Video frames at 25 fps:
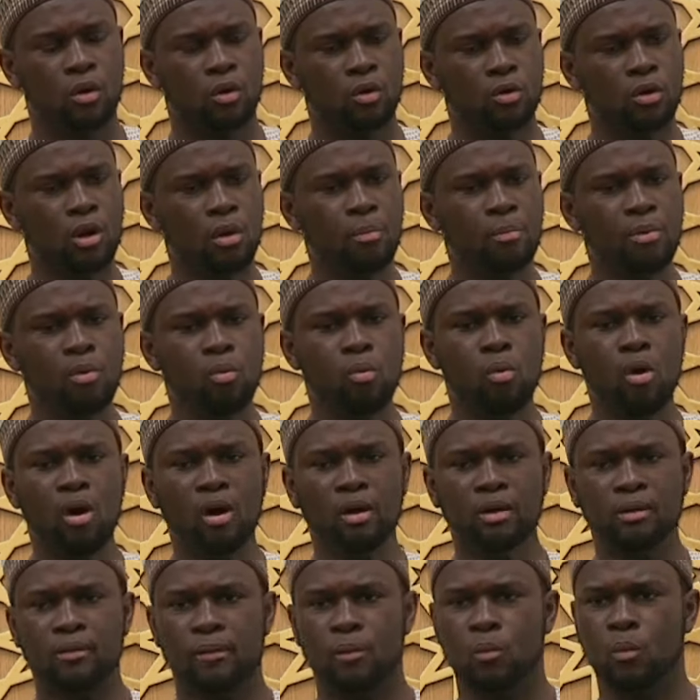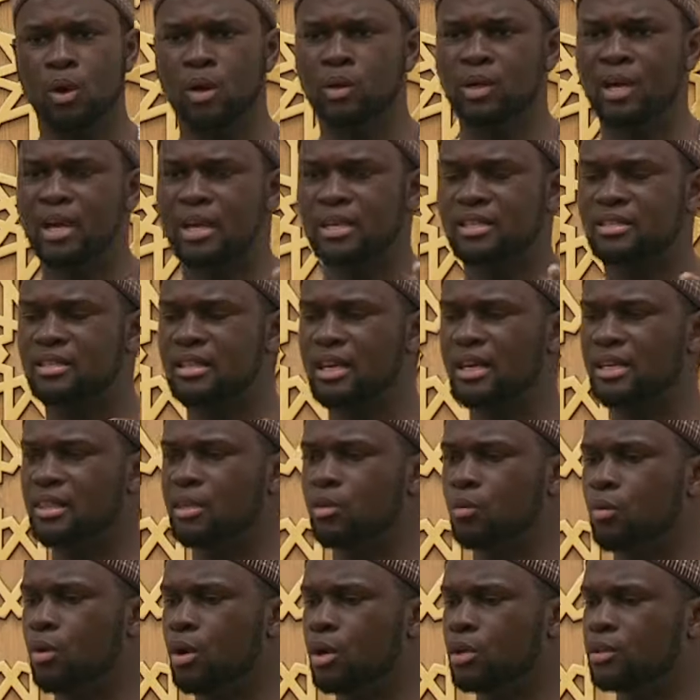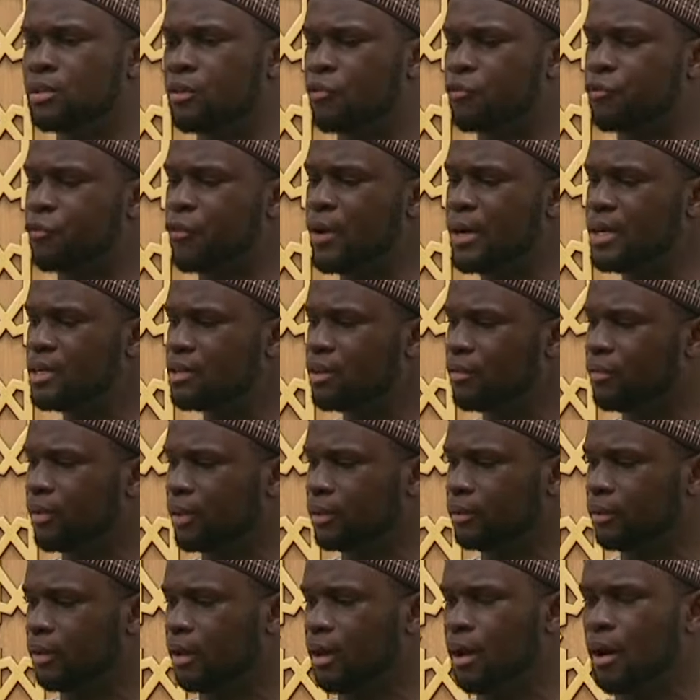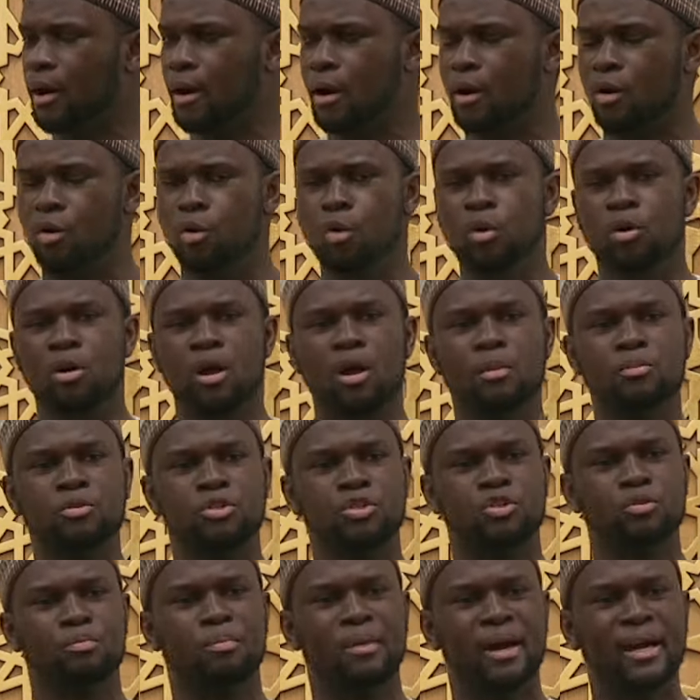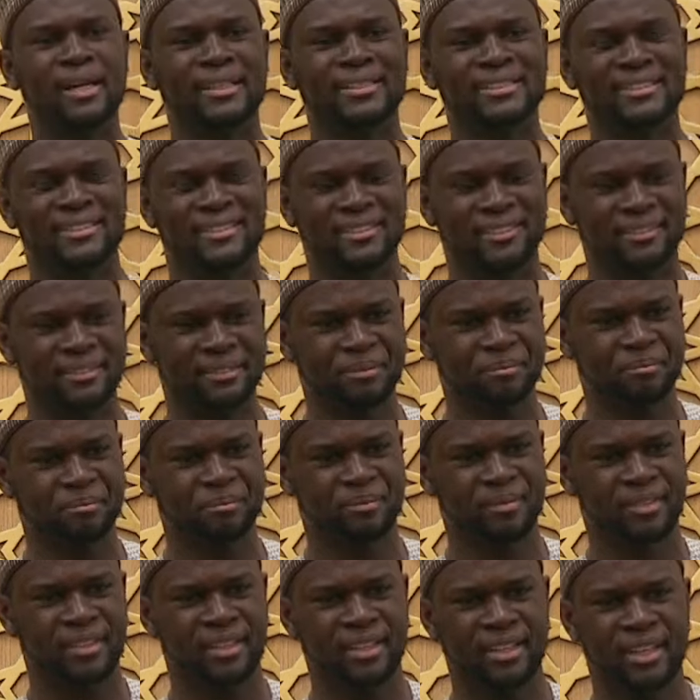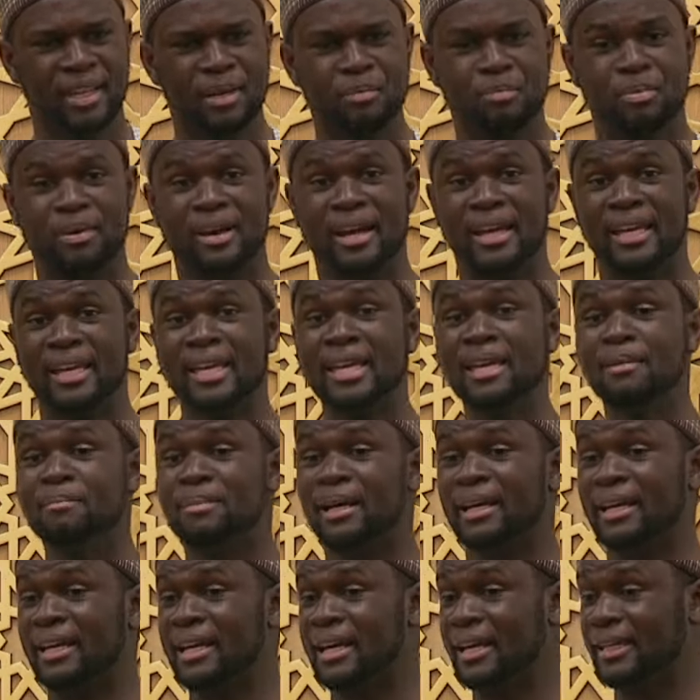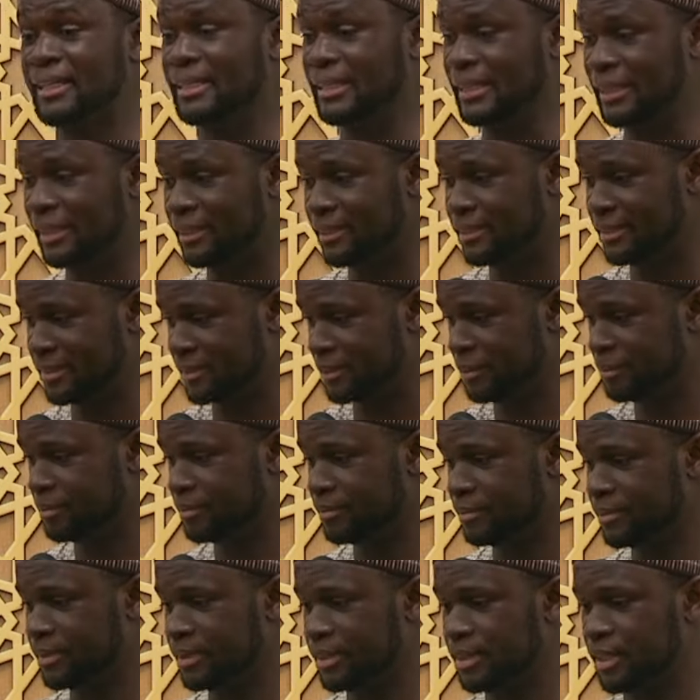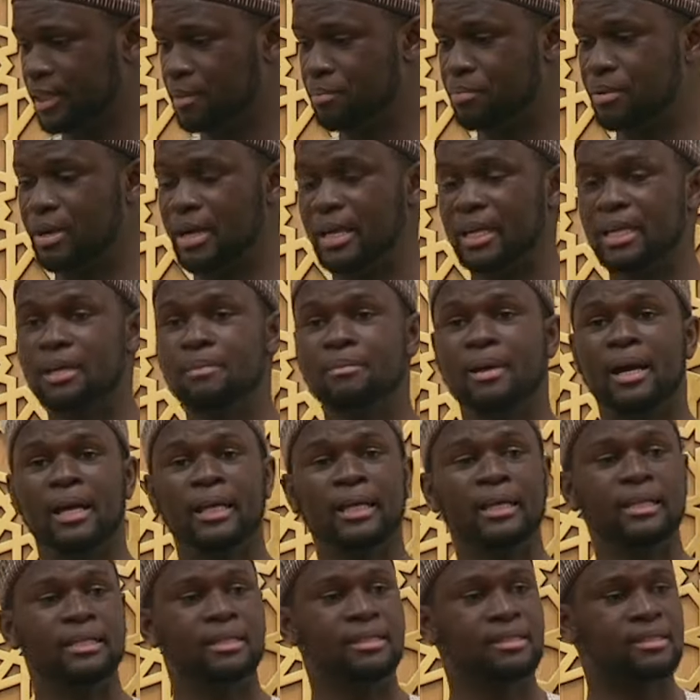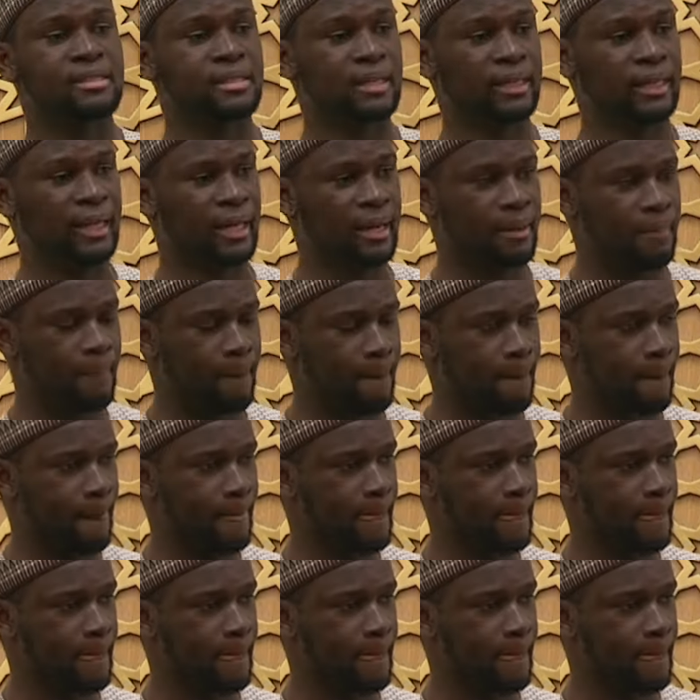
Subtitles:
Number one, when I say the word, the friend of Allah, who comes to mind? Ibrahim al-Khalil, Ibrahim alayhi salam.